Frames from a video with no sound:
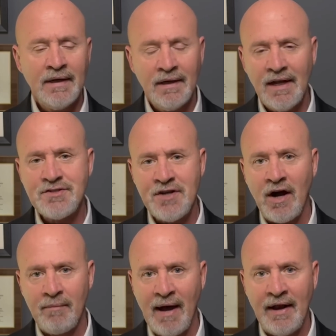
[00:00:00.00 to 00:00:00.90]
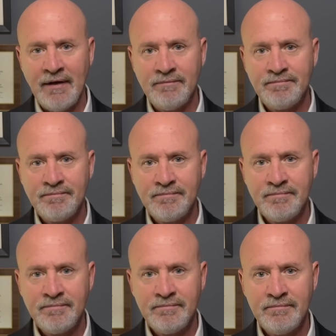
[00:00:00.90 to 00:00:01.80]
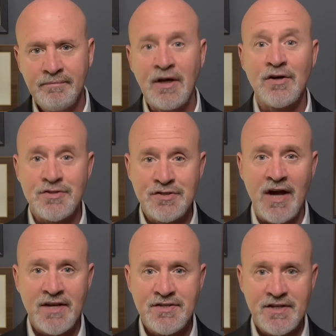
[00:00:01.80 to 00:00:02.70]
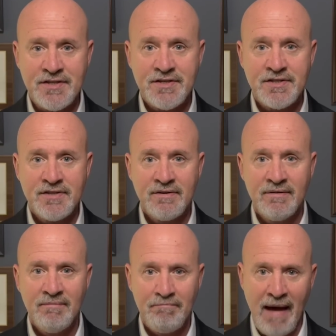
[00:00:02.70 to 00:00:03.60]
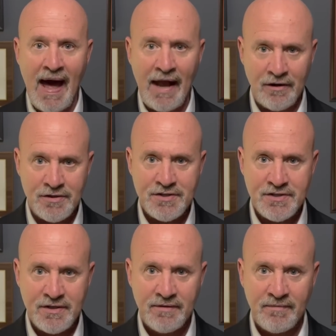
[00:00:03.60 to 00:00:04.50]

Let's talk about it, because justice matters.